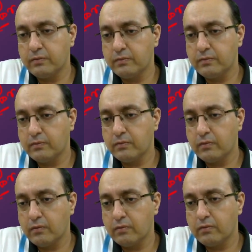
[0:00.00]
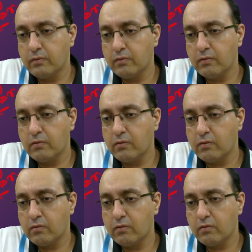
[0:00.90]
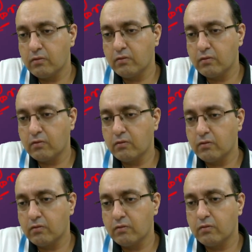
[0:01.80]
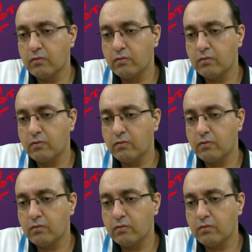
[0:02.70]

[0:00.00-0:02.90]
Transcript: (silence)